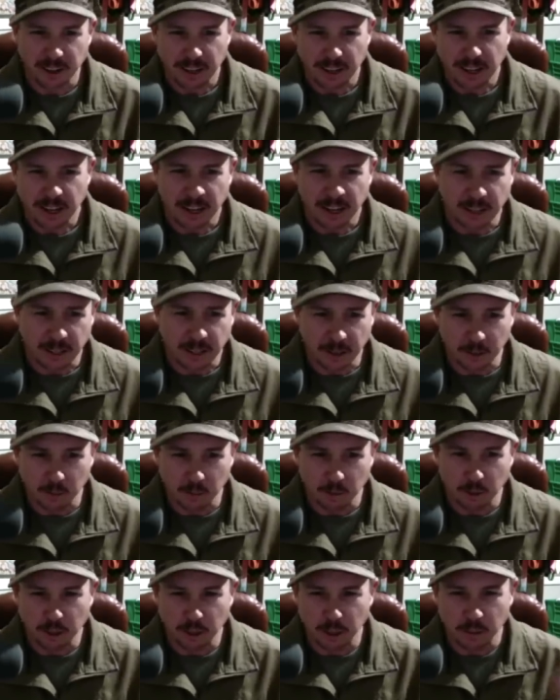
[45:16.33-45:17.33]
and then we'll
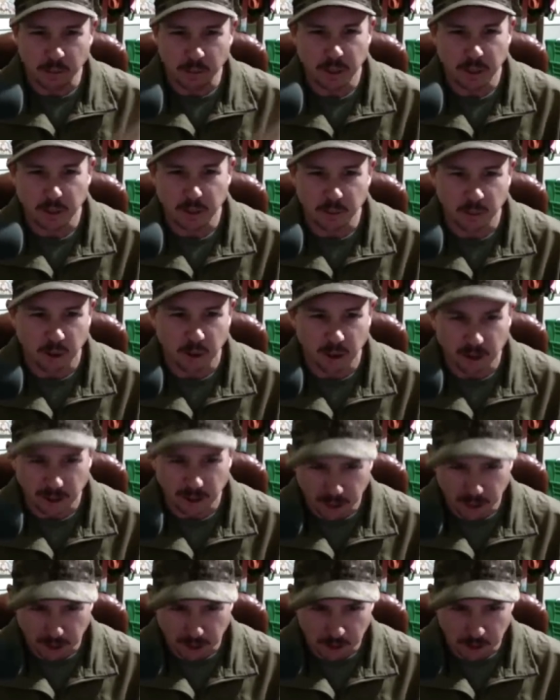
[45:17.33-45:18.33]
jump into part
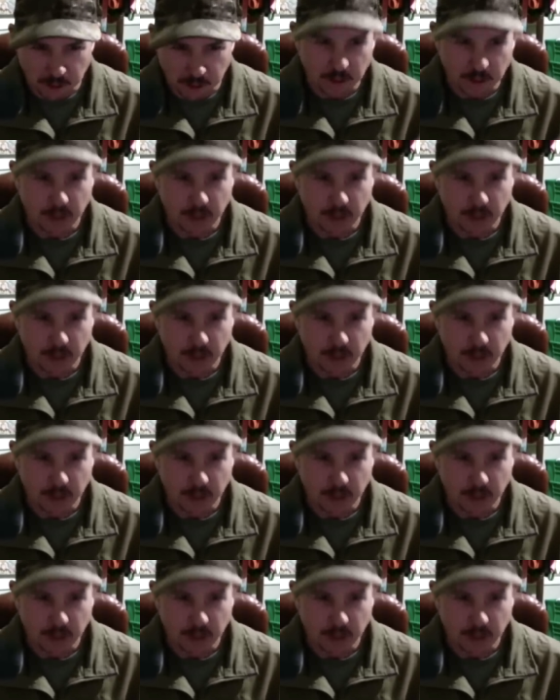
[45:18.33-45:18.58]
two,